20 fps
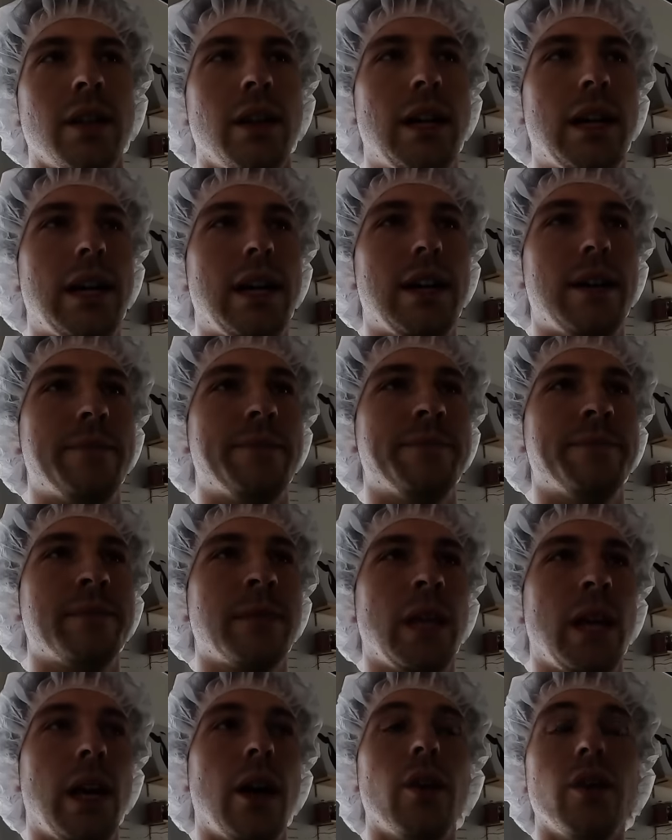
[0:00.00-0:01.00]

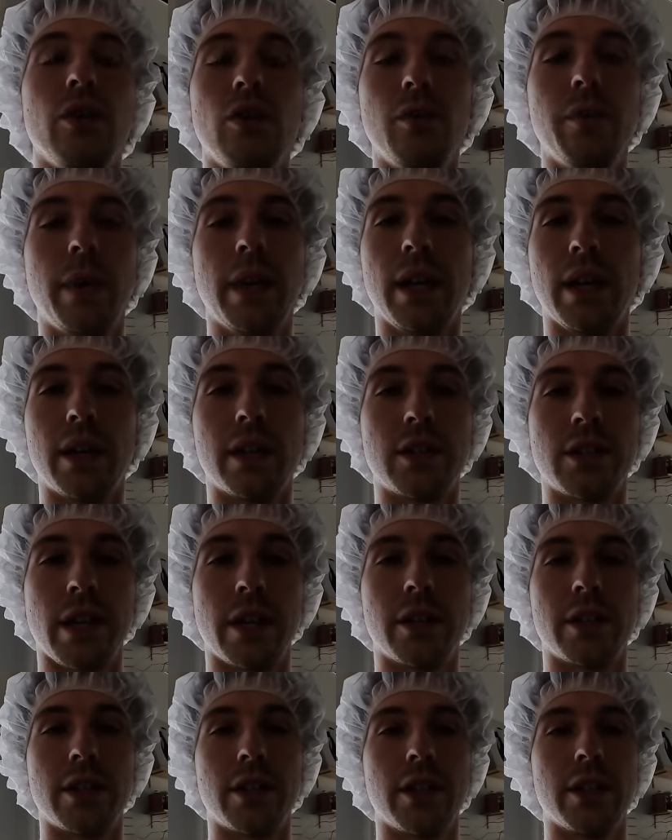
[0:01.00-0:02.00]
how you make
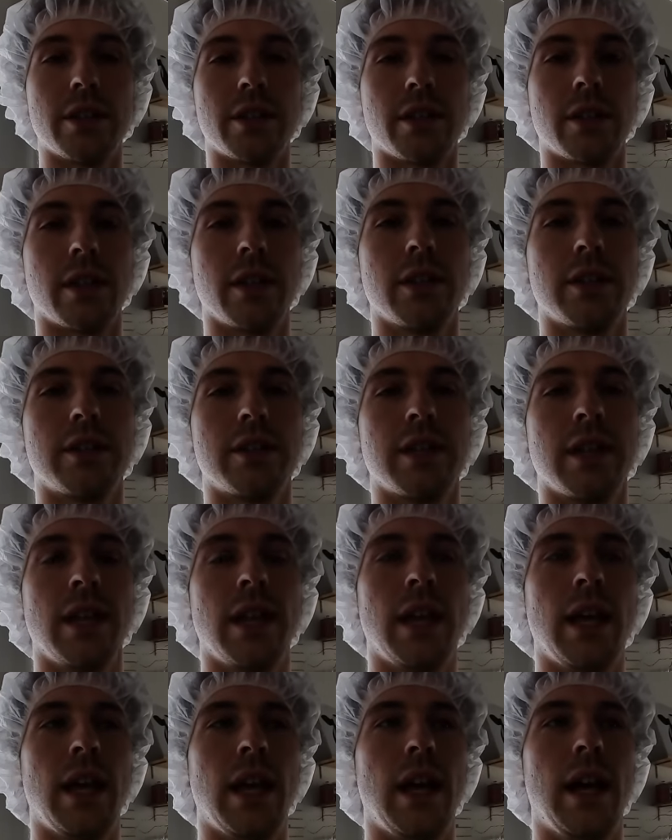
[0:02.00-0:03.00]
cheddar cheese curds.
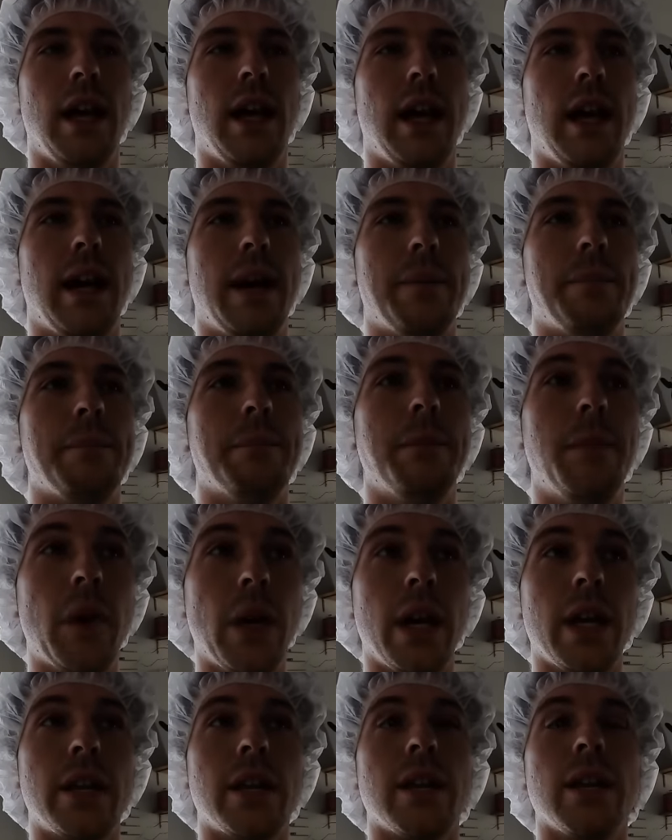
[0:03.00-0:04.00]

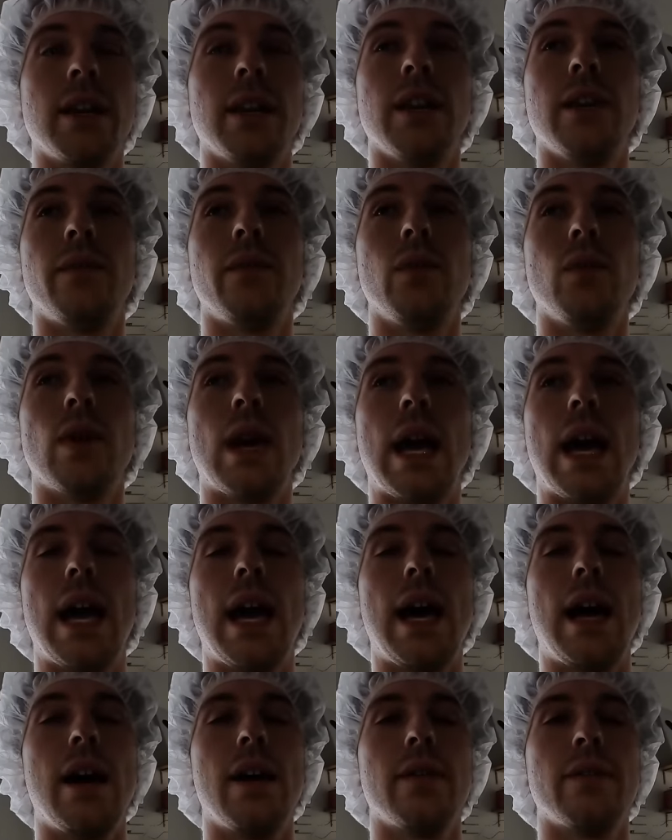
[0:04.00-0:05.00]
But if you
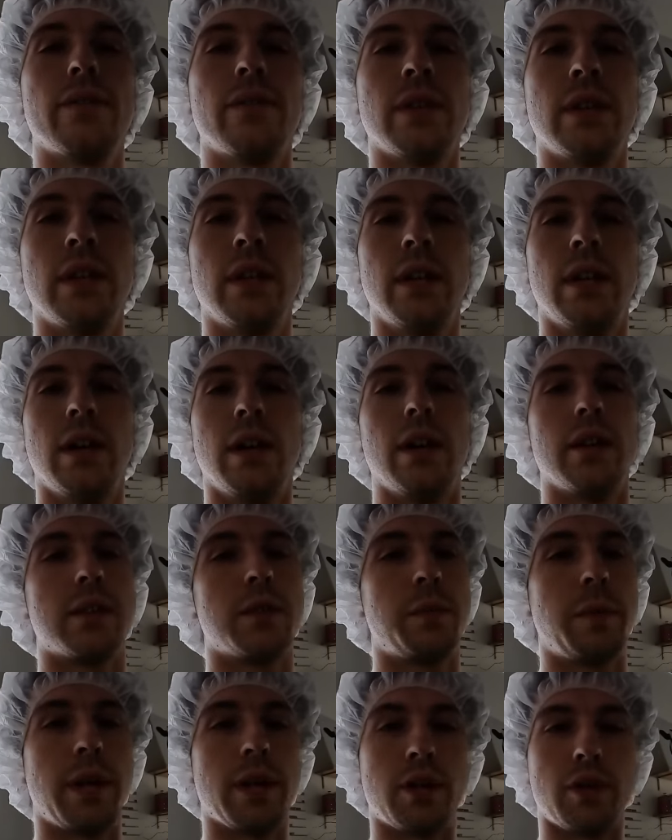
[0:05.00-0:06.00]
have a
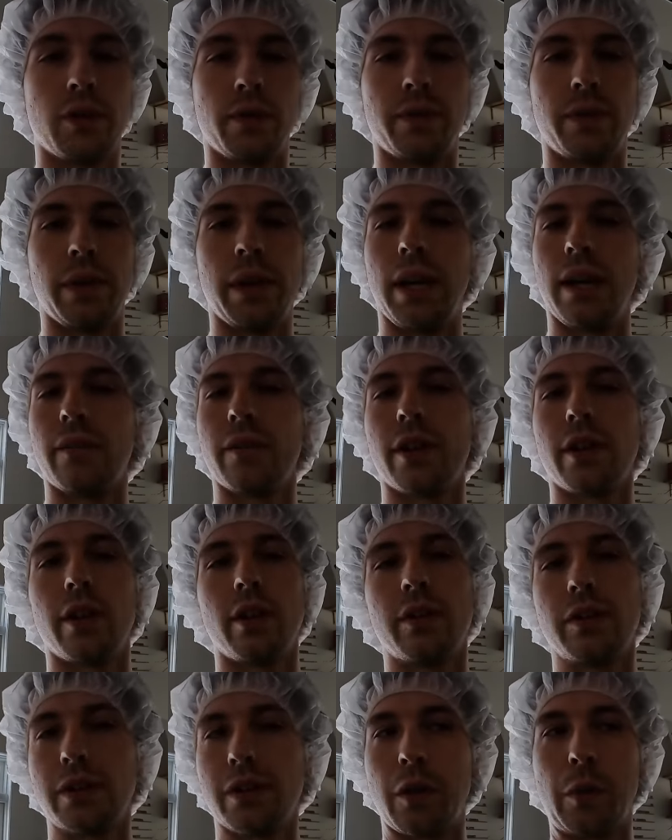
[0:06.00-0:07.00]
special flavor,
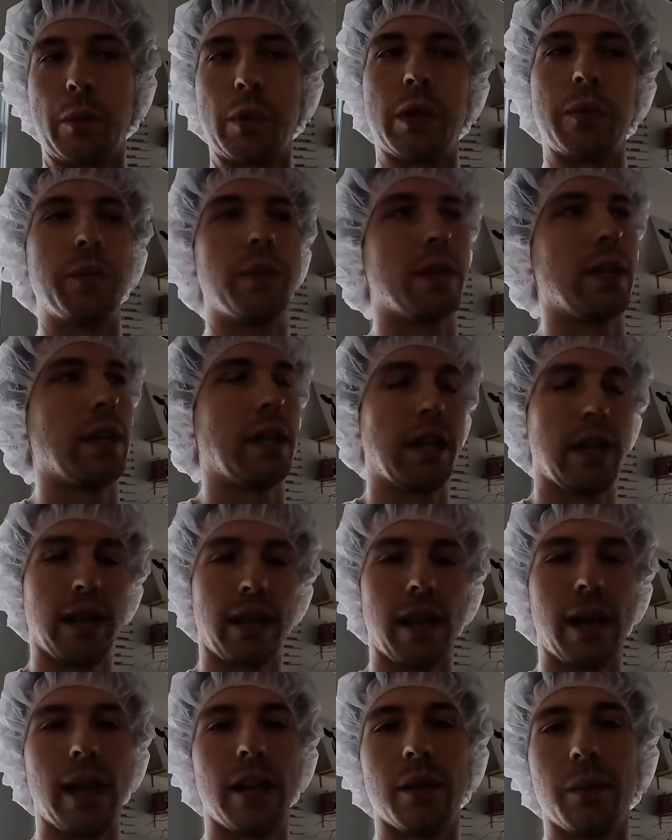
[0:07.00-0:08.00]
you know, some people, they
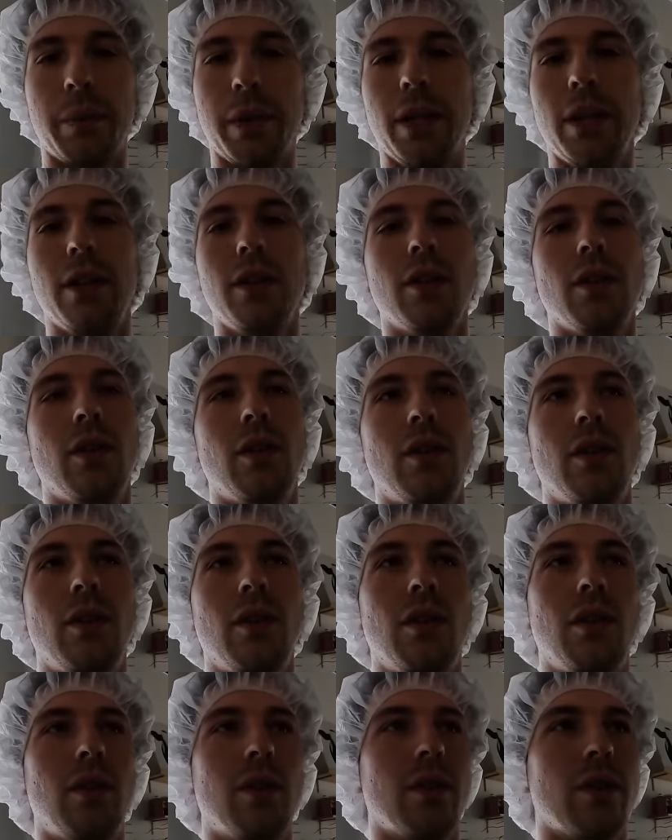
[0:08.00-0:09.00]
like jalapeno
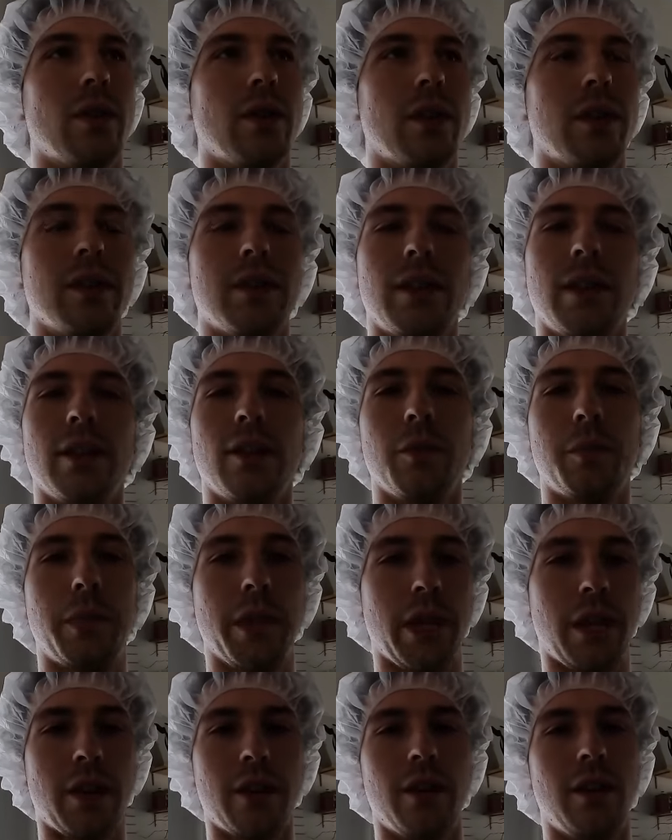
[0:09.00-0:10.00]
or dill
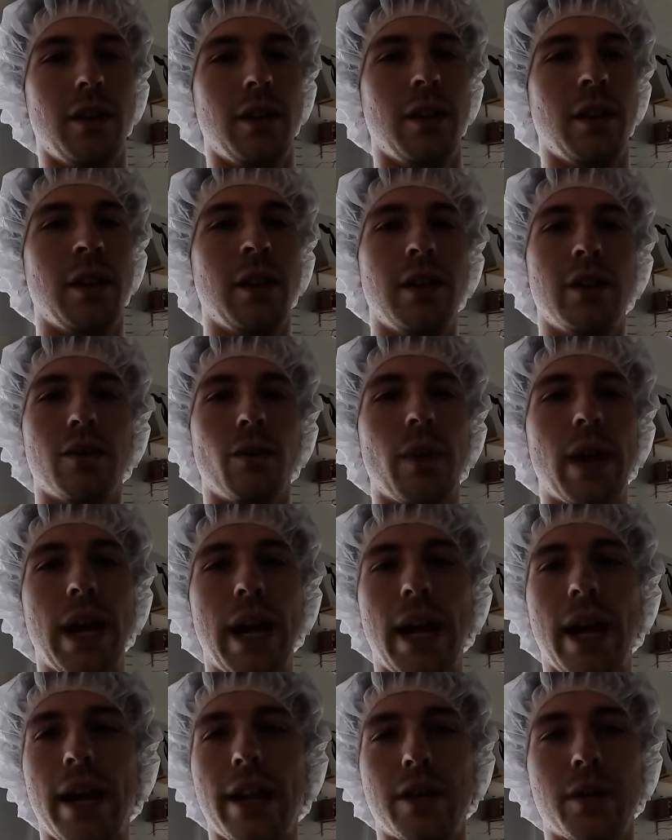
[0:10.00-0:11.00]
pickle,
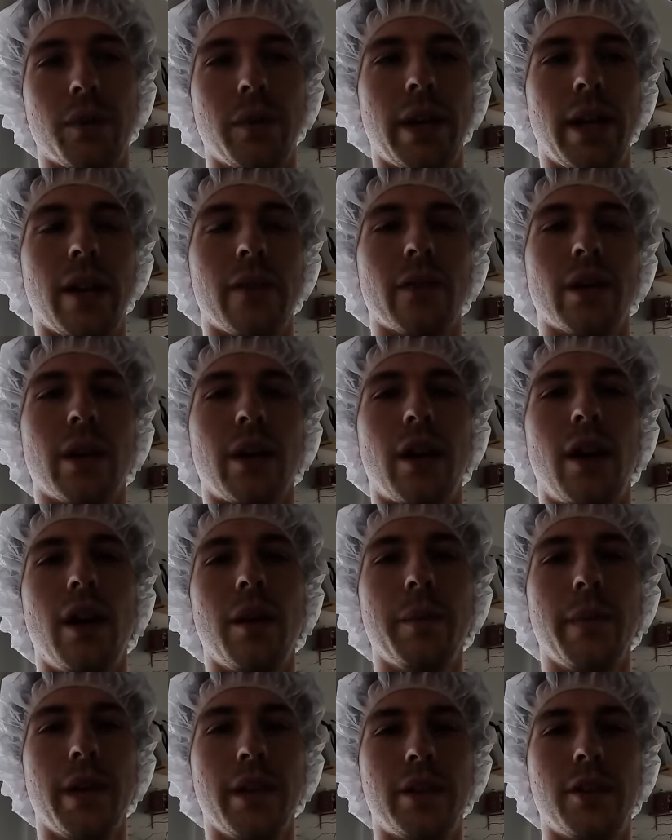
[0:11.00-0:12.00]
ranch, whatever,
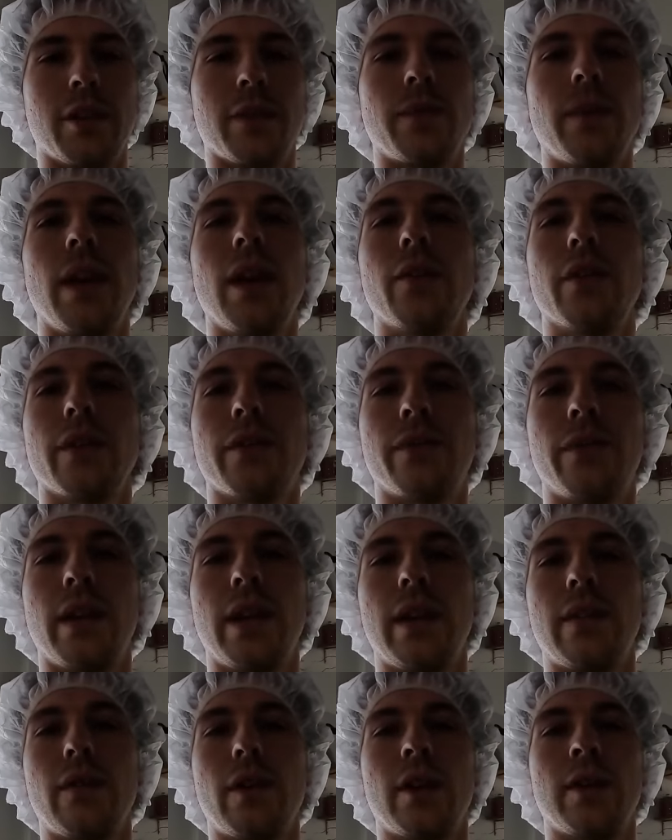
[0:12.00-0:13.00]
comment your favorite
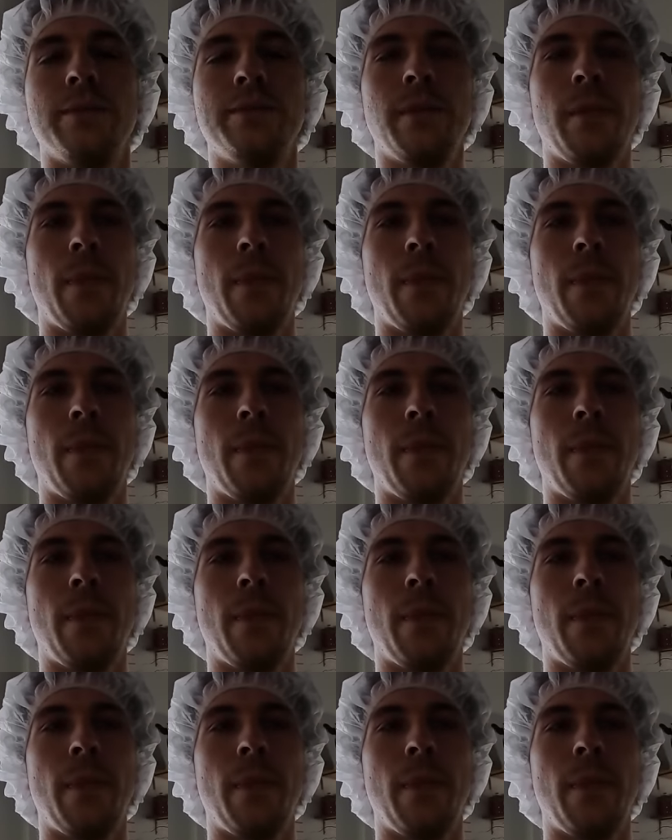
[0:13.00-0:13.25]
flavor,